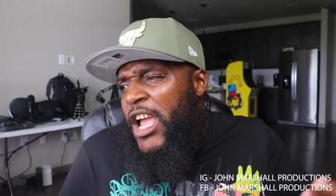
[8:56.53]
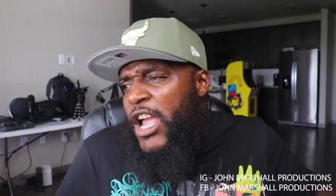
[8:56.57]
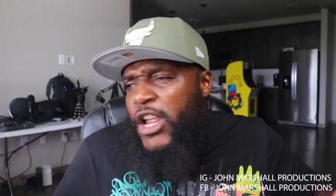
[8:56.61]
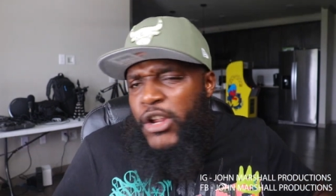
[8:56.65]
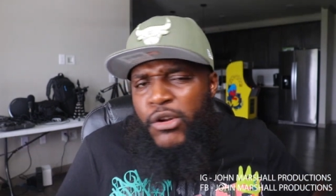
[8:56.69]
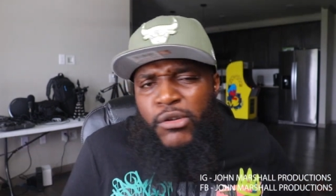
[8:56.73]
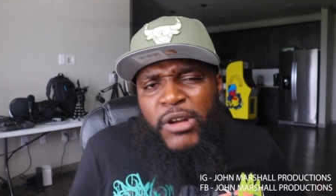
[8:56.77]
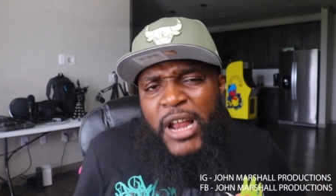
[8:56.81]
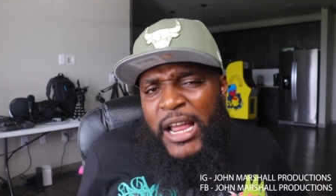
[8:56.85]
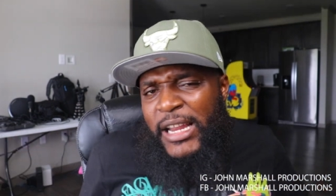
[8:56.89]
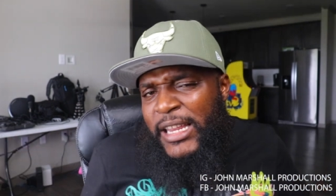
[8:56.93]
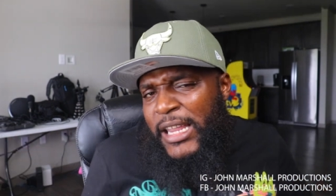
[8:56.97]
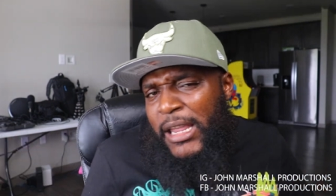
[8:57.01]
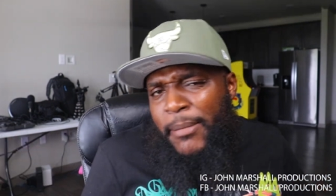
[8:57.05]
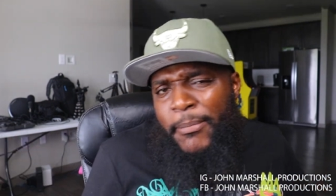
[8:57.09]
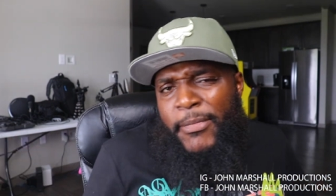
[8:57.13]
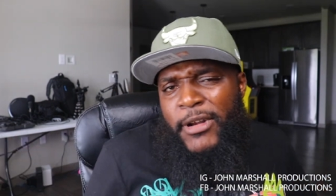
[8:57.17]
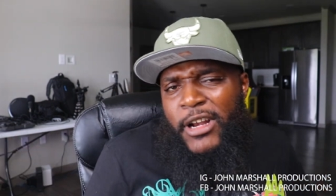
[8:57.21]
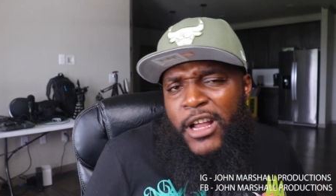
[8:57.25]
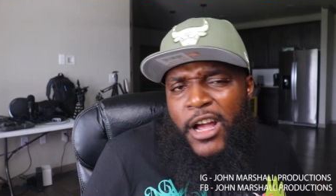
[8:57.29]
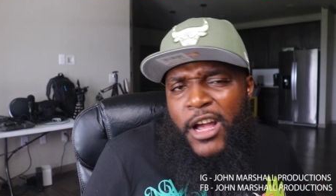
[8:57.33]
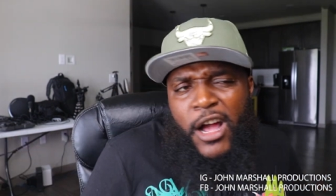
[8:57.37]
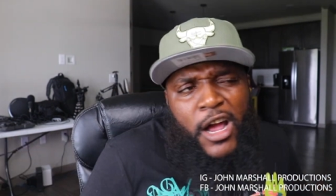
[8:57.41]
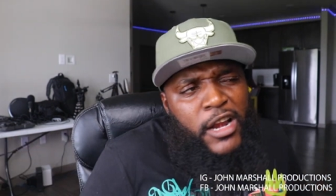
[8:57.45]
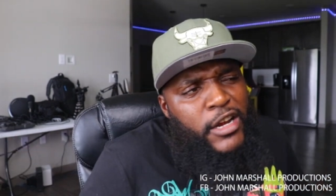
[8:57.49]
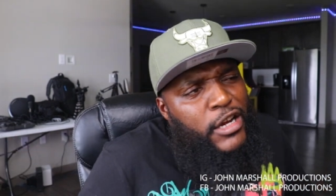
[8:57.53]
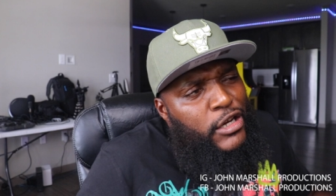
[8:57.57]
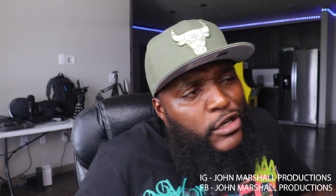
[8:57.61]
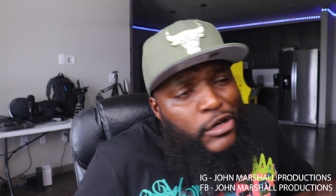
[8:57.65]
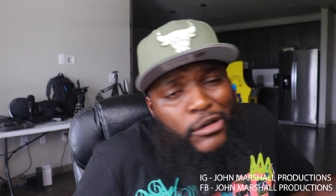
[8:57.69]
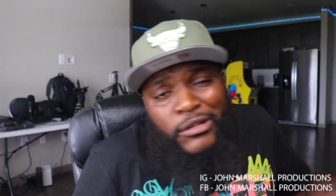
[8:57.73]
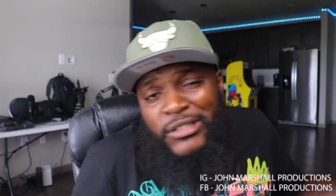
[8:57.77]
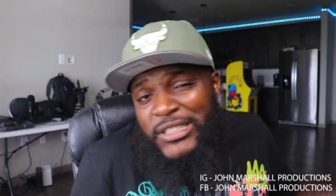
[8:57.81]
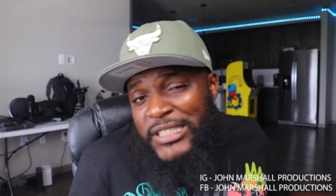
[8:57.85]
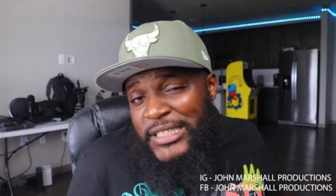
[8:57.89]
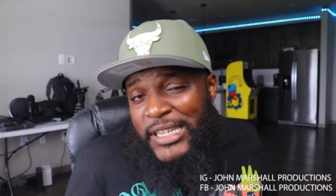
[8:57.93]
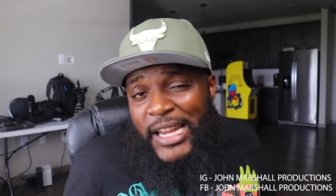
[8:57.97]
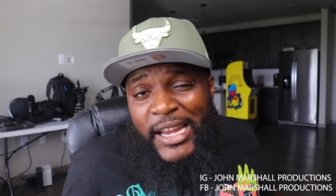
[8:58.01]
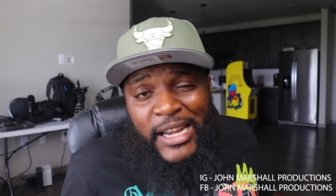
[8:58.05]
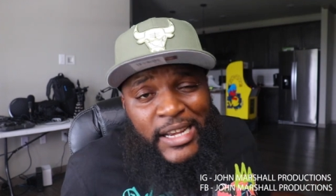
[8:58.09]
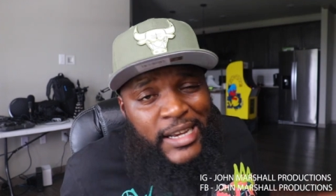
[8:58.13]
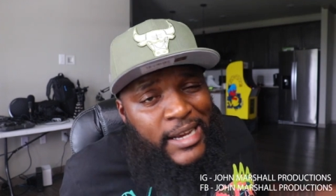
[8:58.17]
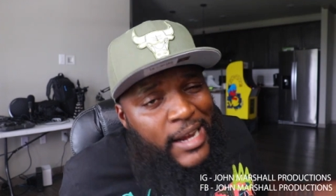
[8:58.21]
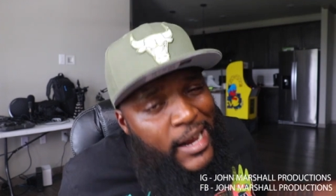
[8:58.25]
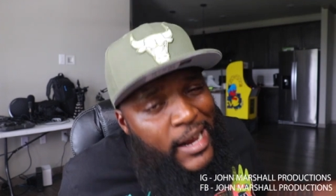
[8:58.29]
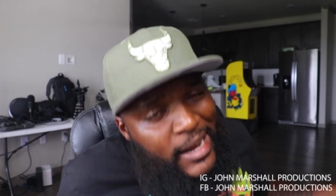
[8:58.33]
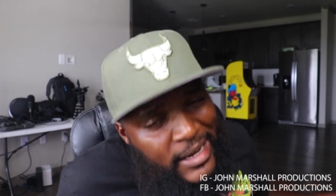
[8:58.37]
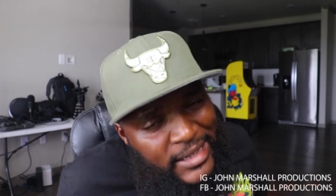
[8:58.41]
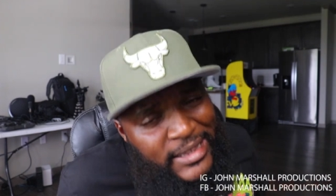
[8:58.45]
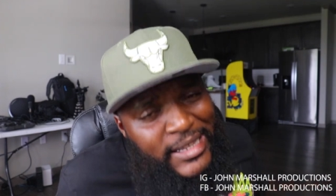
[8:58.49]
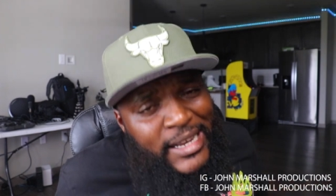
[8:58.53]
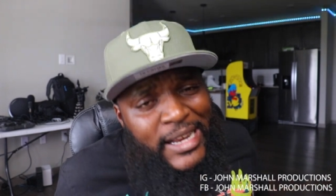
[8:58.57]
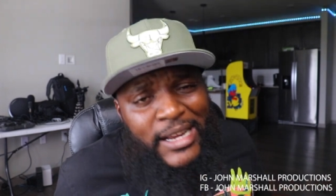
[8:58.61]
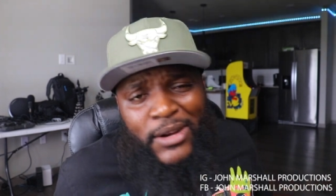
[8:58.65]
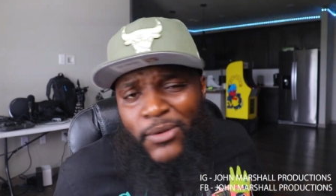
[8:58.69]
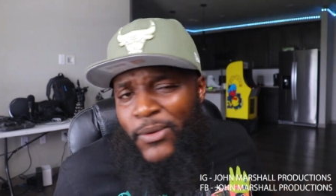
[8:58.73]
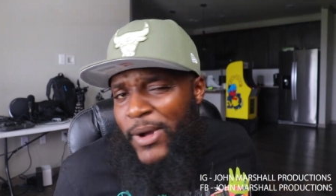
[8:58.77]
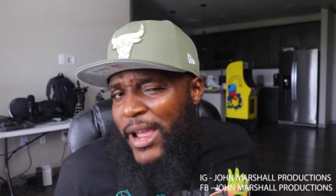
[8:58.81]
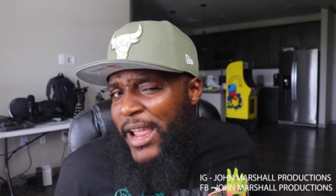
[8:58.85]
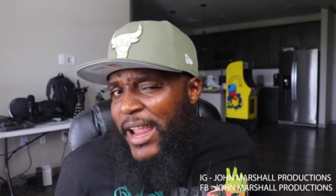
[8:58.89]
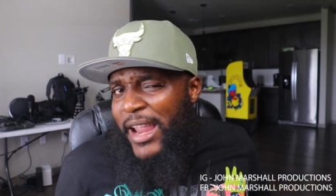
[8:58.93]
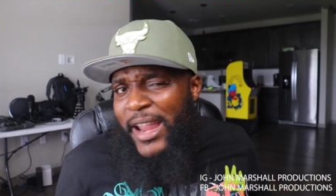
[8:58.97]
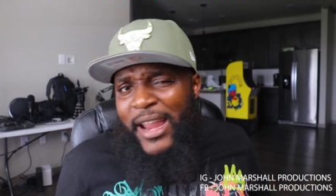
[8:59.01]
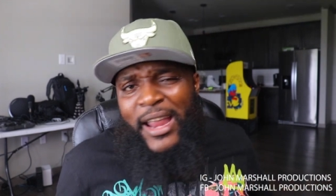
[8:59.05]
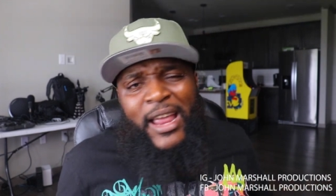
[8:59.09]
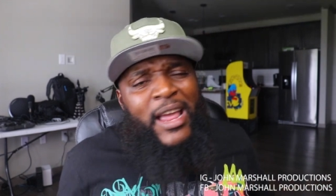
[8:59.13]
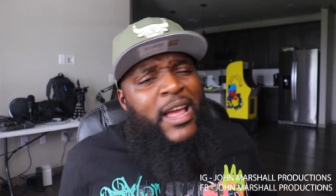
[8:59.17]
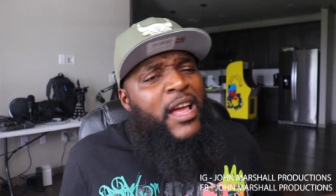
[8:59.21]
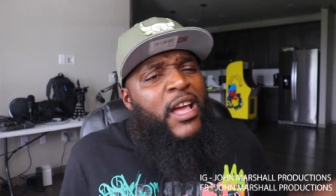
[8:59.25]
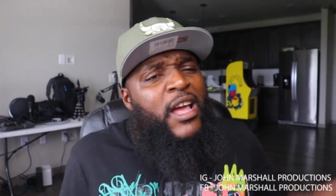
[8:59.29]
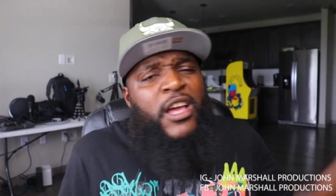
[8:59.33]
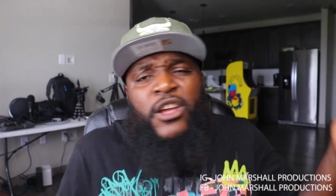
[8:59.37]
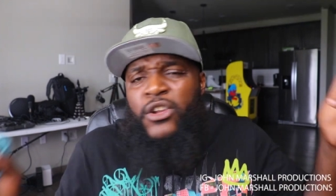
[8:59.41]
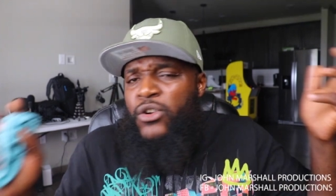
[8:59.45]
and you're not keeping it 100, don't say nothing, way.